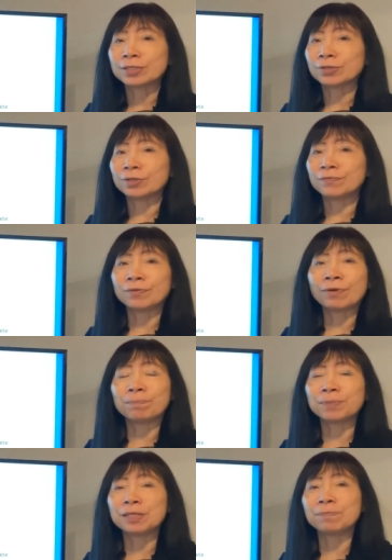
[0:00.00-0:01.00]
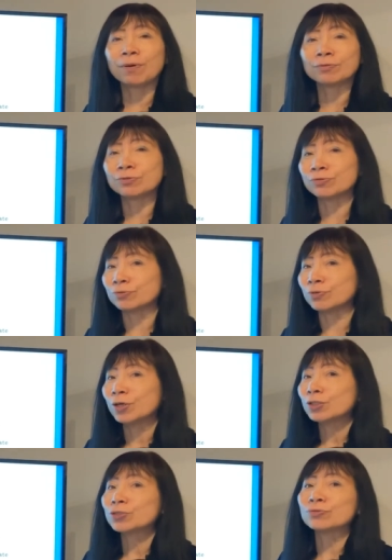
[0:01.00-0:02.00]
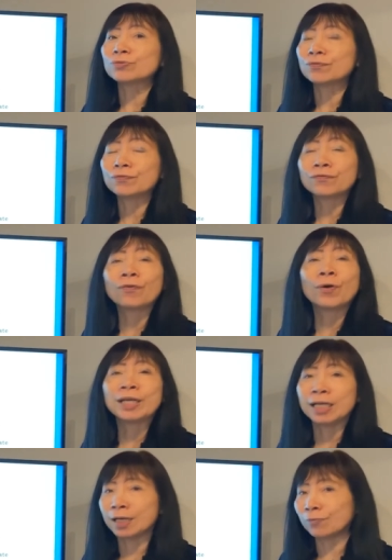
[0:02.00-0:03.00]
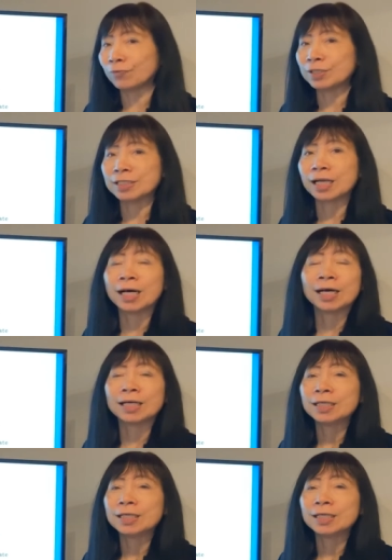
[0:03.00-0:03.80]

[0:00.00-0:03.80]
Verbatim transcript: So if you want people to to fall in love with uh,